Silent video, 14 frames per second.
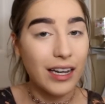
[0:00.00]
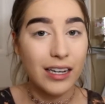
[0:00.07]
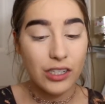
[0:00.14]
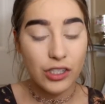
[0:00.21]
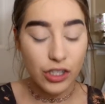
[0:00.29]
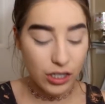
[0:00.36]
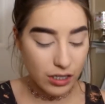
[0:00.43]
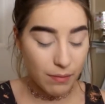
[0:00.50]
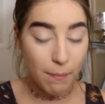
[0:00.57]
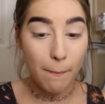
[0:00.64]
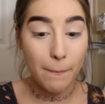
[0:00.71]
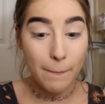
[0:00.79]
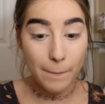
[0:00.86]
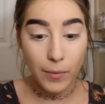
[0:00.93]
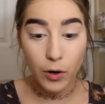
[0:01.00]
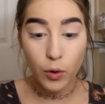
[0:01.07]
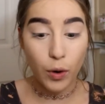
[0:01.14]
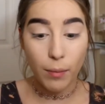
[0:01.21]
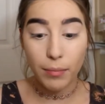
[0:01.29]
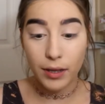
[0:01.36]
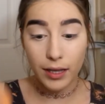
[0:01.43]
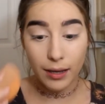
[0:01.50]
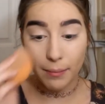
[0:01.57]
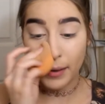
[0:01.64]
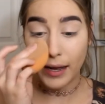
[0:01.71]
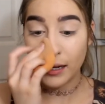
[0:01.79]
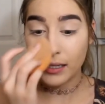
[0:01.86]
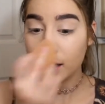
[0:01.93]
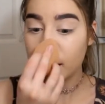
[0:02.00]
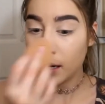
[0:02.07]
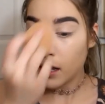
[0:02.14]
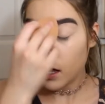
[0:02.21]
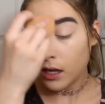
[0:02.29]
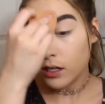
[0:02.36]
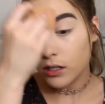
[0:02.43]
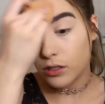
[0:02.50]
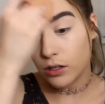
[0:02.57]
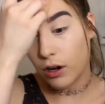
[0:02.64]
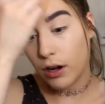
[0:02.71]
and it's just a crumbly mess. So